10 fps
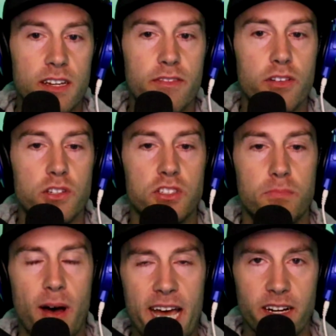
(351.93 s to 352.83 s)
versus
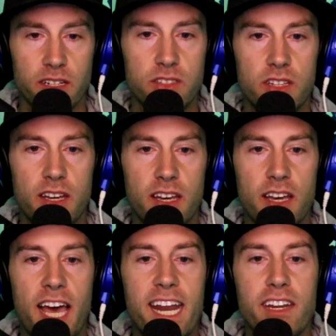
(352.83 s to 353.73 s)
miners
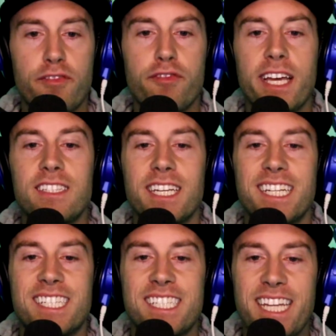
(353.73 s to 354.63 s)
and inflates in a
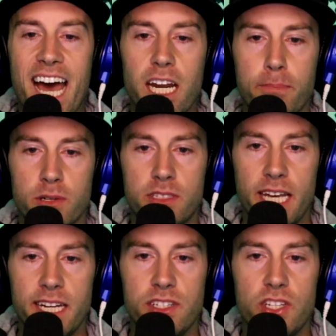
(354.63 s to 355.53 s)
static
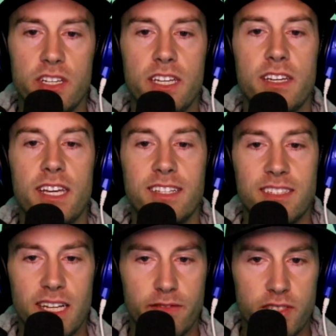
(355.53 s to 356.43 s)
percentage
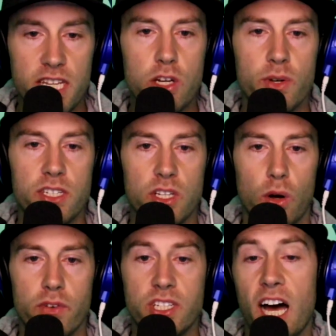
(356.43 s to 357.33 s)
instead of decreasing
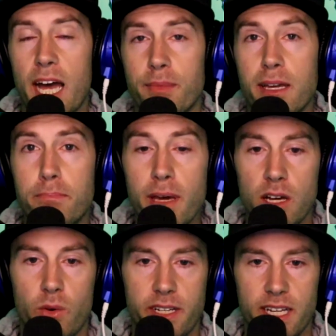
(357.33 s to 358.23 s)
over time like
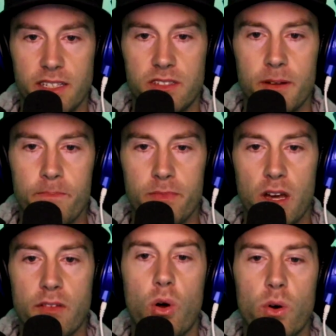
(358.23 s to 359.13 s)
Bitcoin does.
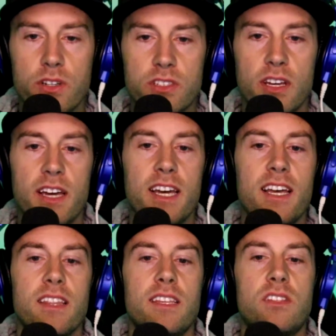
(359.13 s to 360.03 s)
Of course,
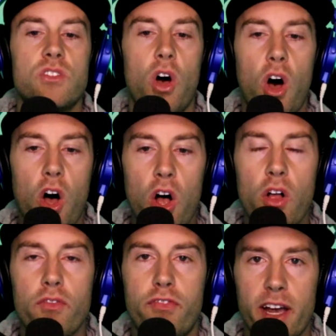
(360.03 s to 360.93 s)
this is
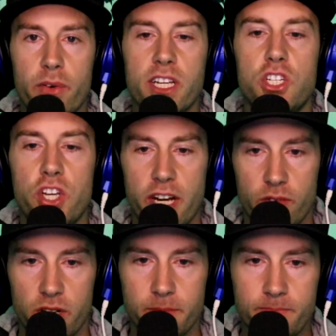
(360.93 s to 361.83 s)
all very
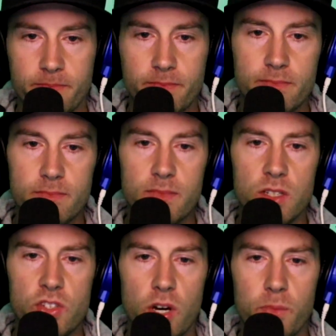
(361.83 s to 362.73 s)
general.
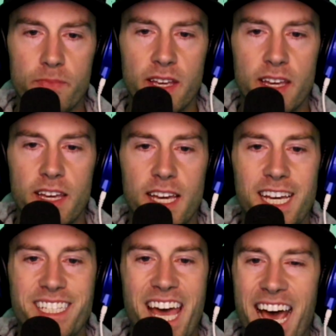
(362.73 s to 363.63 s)
So
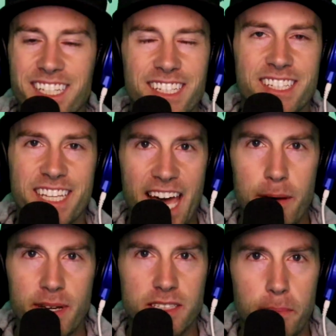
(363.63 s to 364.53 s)
is Hex a scam
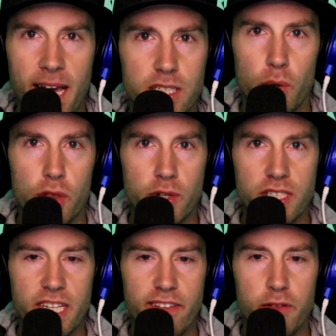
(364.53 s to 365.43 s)
because it pays
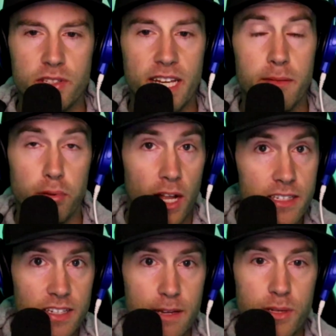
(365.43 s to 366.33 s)
37%
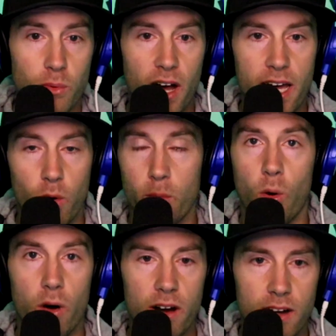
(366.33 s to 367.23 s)
plus APY or
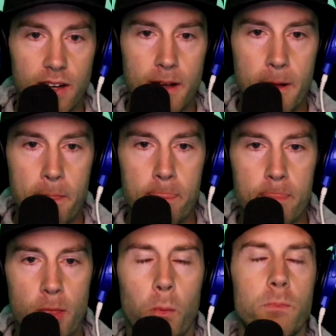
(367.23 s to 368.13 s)
more?
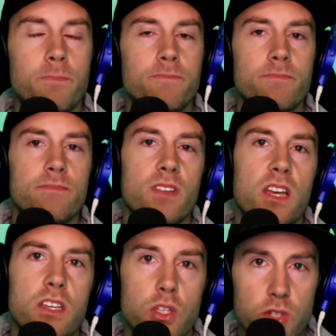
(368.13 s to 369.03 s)
Nope.
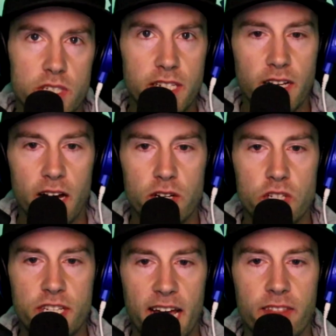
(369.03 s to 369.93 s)
You just need to
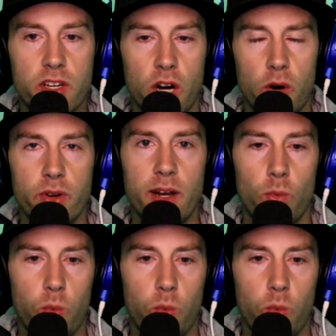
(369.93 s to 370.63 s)
understand the code and